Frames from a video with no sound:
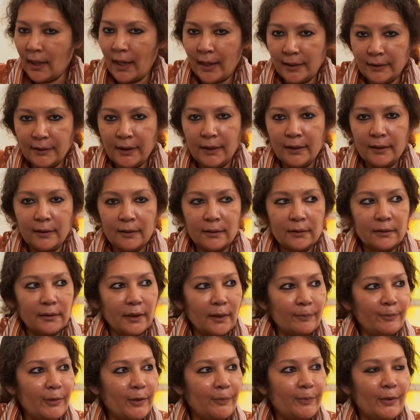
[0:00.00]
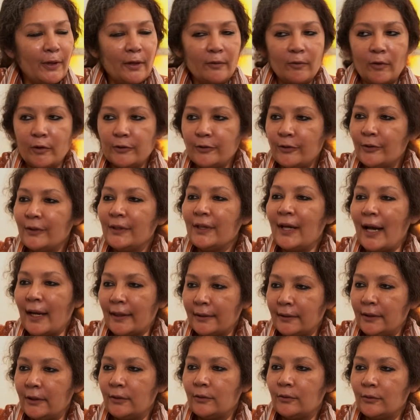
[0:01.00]
I think the people have also
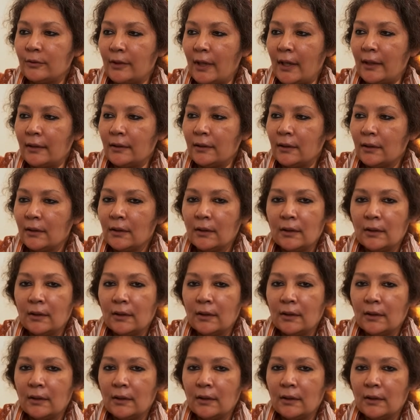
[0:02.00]
reacted to that.